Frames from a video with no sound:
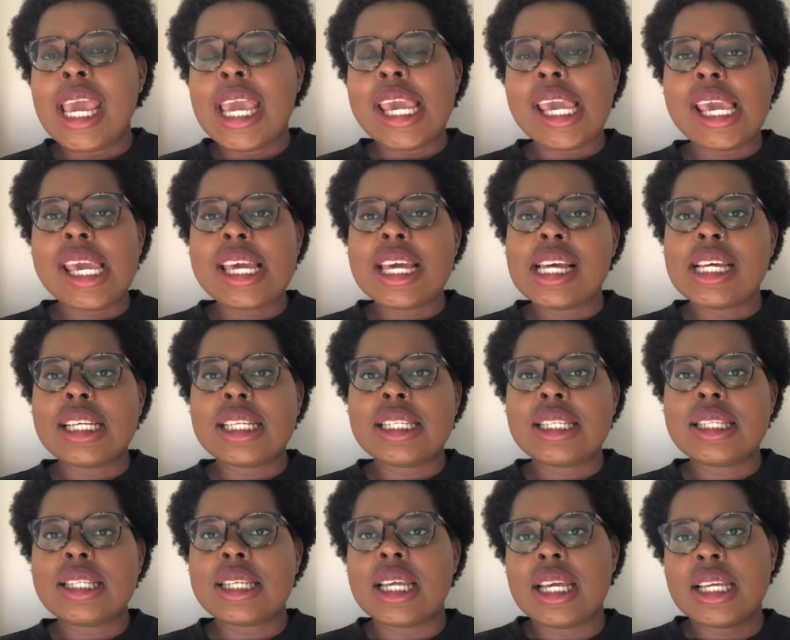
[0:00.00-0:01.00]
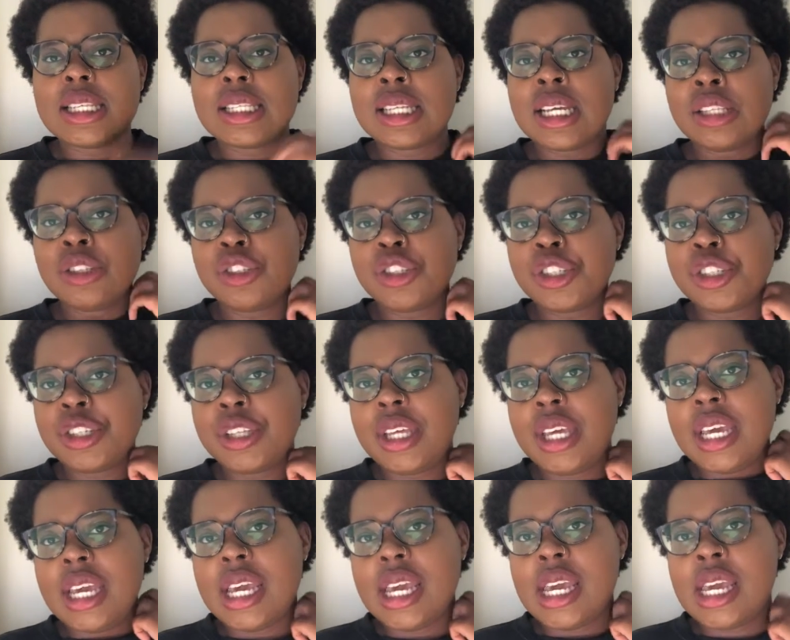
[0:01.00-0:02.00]
And
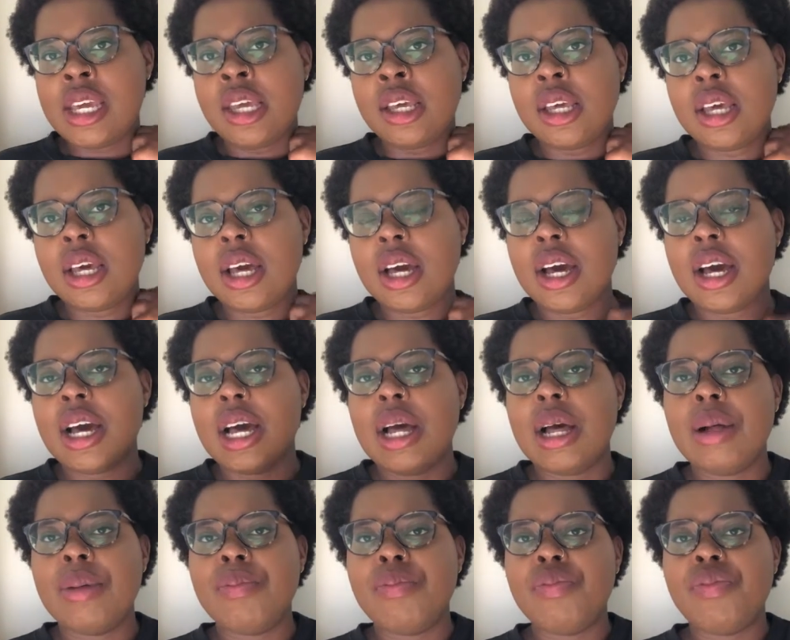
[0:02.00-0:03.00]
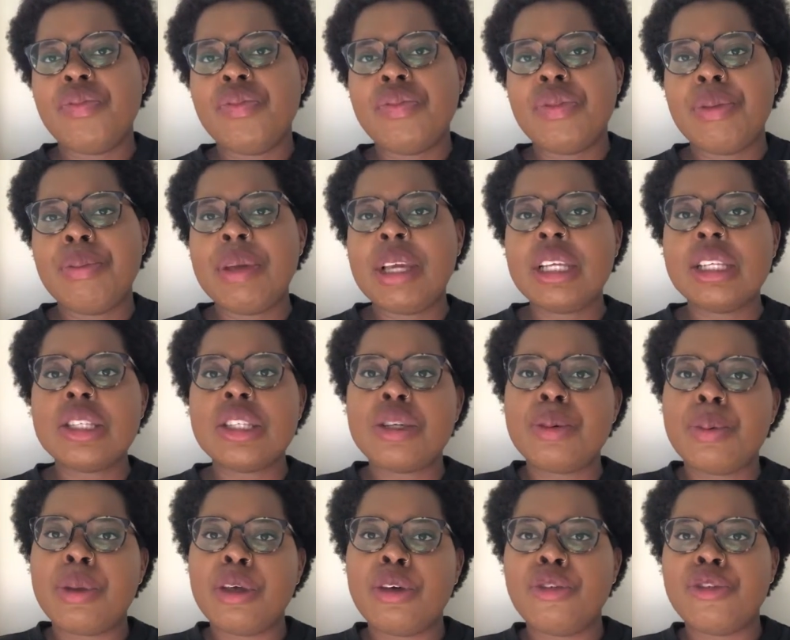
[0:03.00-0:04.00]
essentially, the biggest
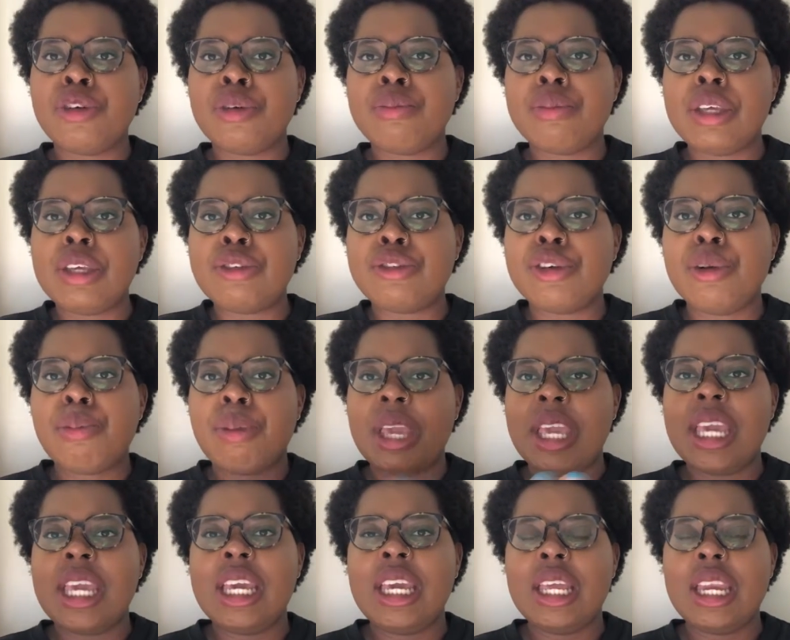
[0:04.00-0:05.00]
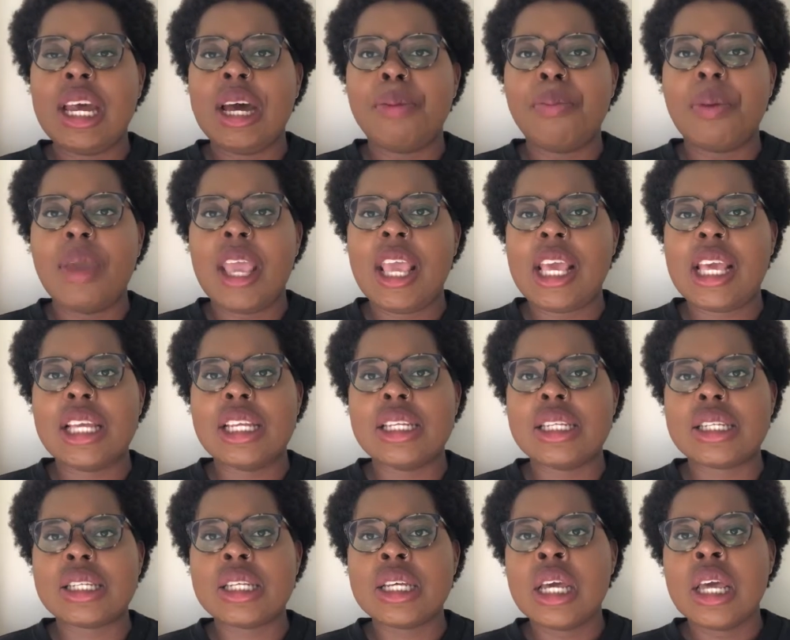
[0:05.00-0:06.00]
appeal for me for picking it up
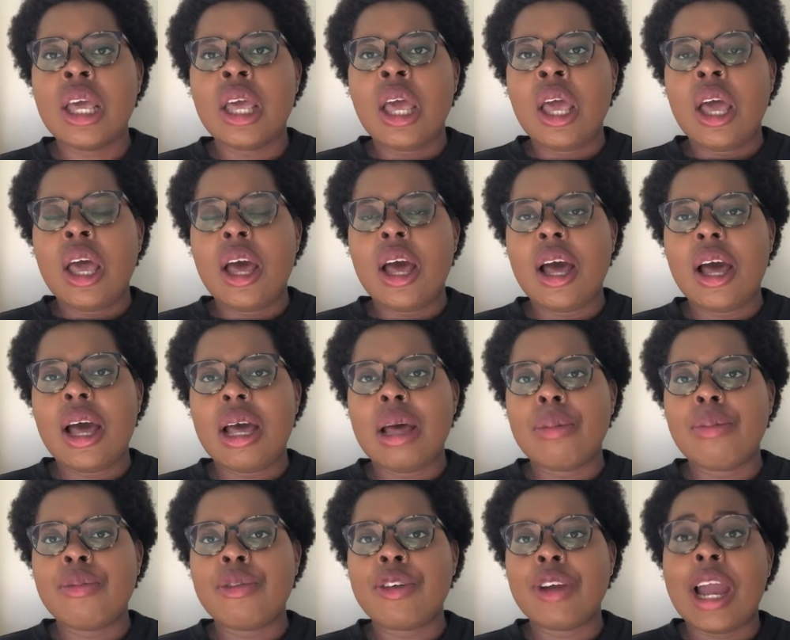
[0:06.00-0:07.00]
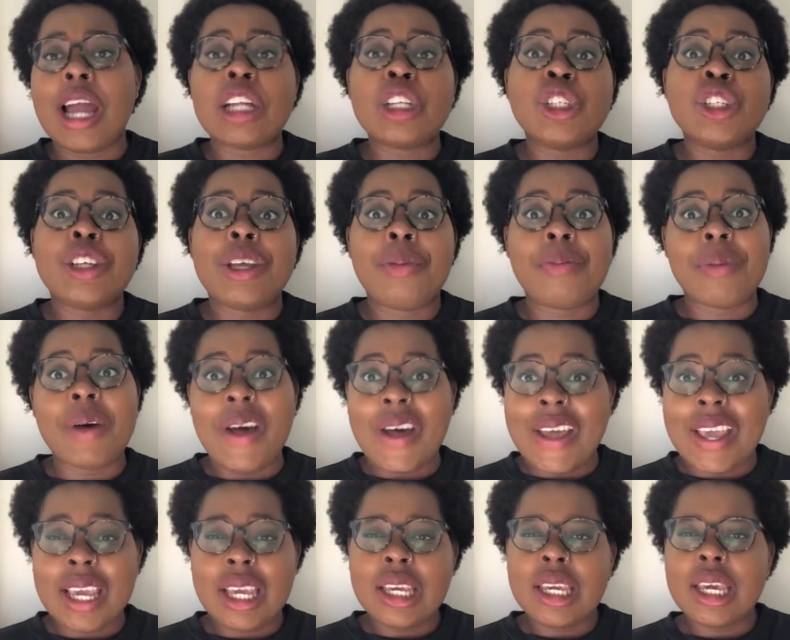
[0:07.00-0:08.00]
and for actually
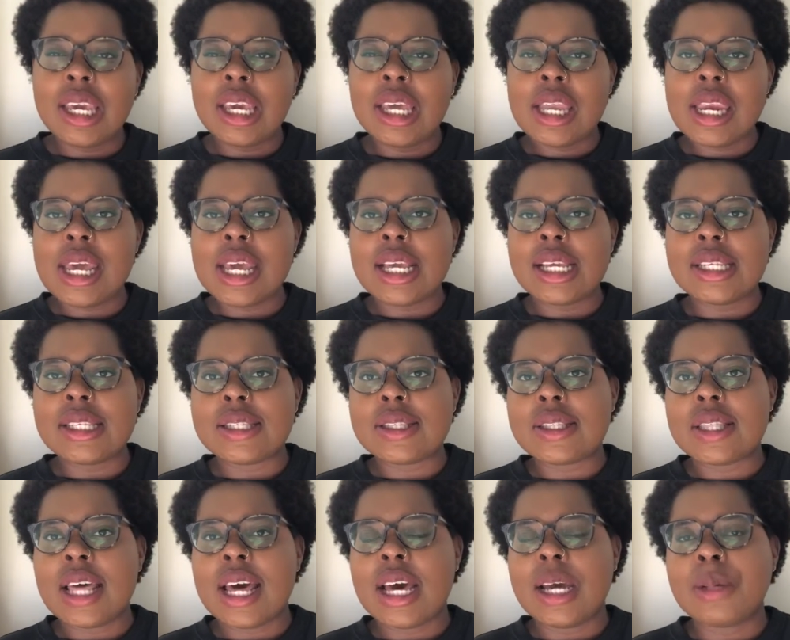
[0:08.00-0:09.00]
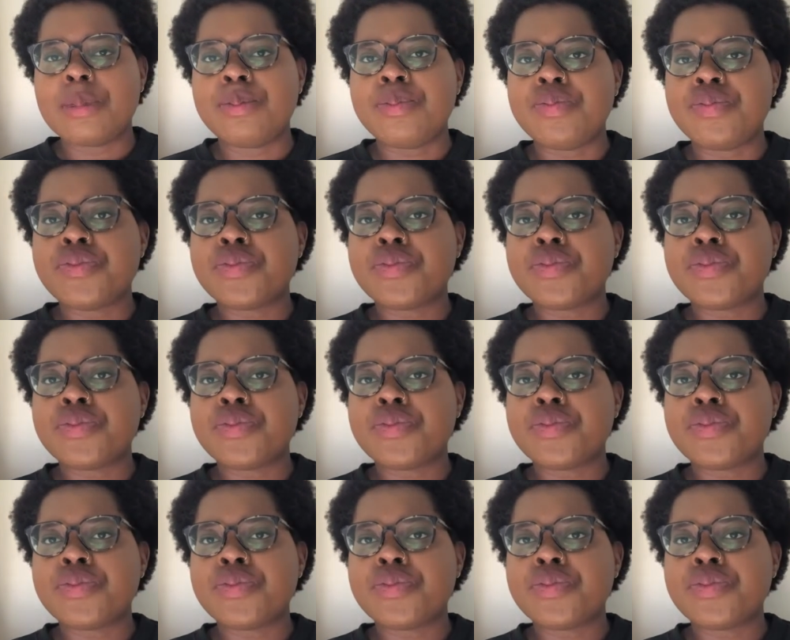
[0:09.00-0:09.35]
buying it is that,